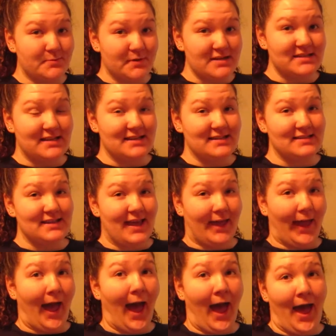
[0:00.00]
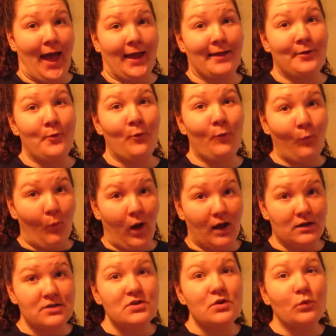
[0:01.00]
prison, is like, I
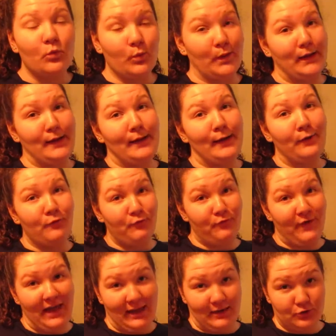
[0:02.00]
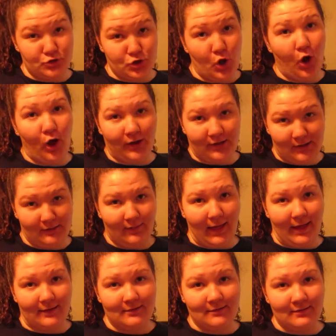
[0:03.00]
want revenge on
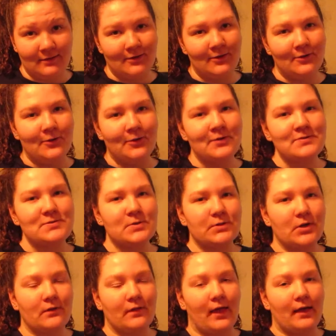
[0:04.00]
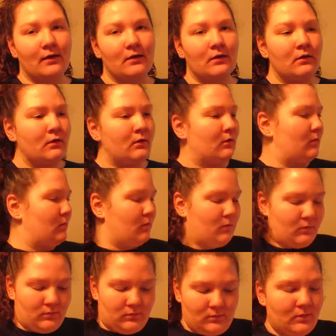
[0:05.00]
Eli. So you're like,
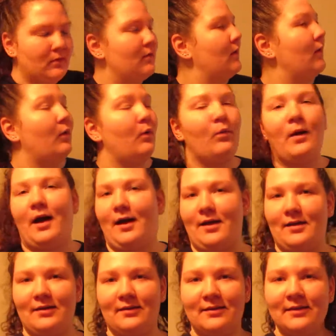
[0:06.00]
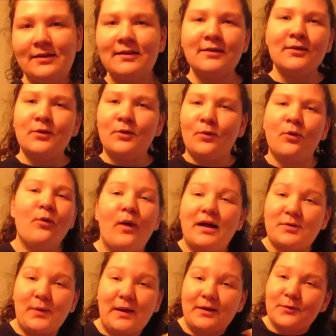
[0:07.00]
why?
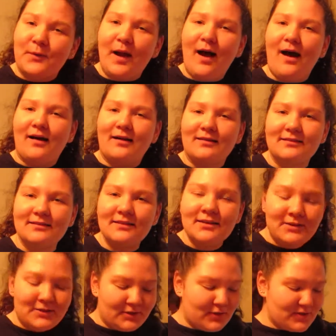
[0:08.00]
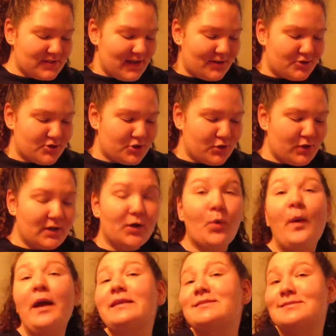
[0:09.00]
What went wrong? You're such good
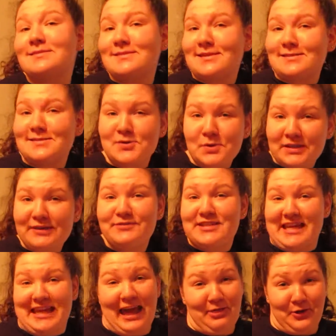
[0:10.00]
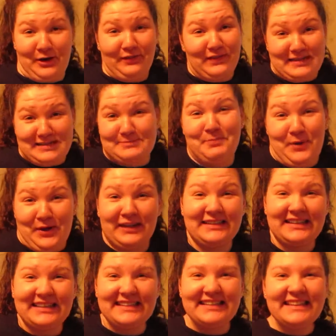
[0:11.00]
acquaintances who live together in this
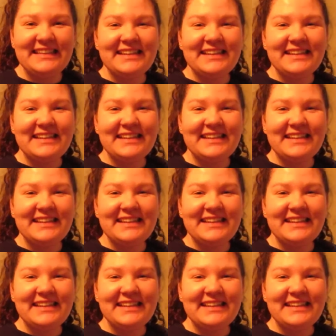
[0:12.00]
book.